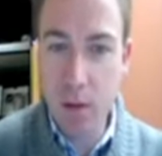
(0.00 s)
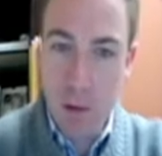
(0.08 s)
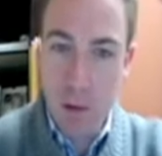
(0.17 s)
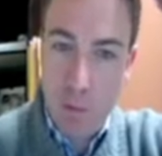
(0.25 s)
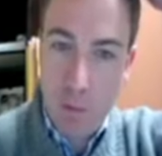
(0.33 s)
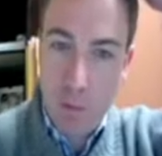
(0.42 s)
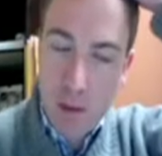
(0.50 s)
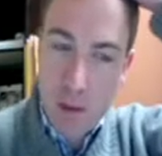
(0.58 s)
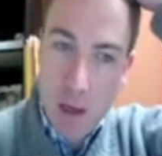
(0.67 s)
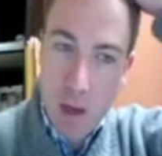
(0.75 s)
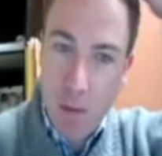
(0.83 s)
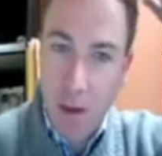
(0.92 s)
the phrase
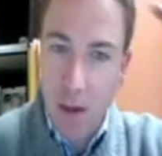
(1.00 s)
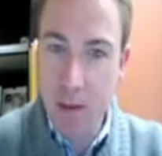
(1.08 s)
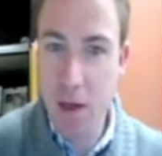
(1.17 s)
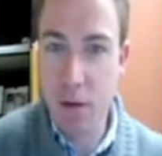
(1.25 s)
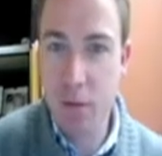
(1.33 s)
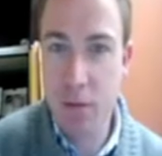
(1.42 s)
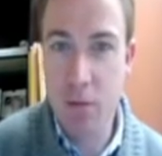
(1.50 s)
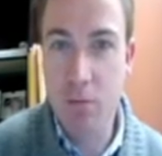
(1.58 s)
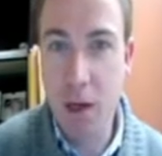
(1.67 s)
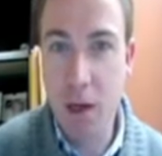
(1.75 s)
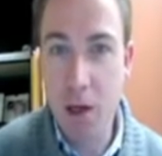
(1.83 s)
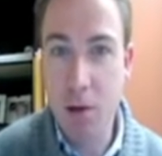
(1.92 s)
timeline itself
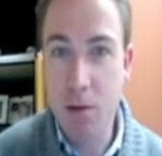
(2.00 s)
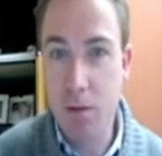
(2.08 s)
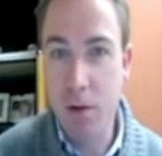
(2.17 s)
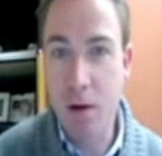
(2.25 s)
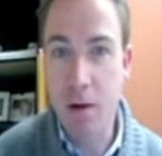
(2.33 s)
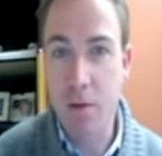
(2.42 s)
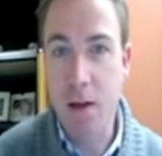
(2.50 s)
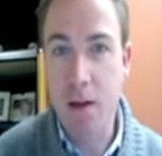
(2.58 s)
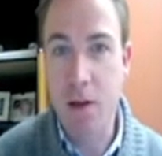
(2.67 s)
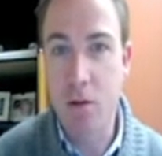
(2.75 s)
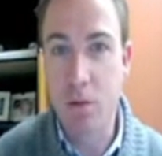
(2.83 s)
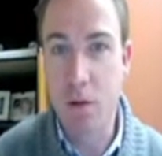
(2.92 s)
really does refer to the fact
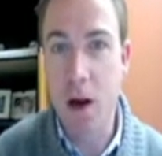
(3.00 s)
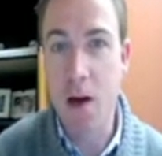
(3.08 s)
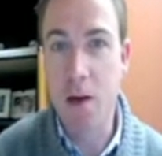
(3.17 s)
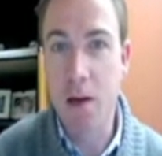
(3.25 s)
that you've got